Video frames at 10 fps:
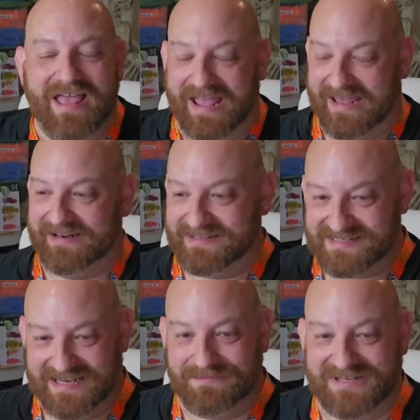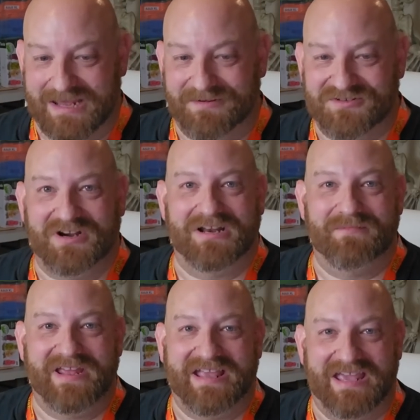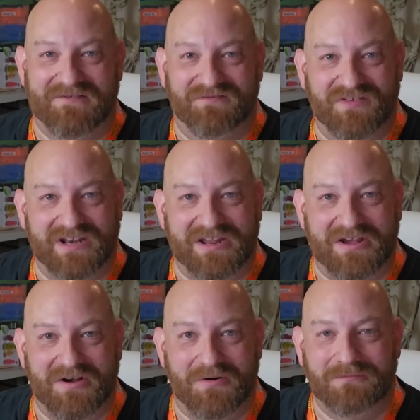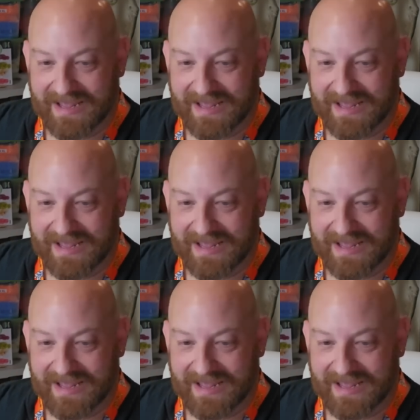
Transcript: And at the same time, I was trying to make a video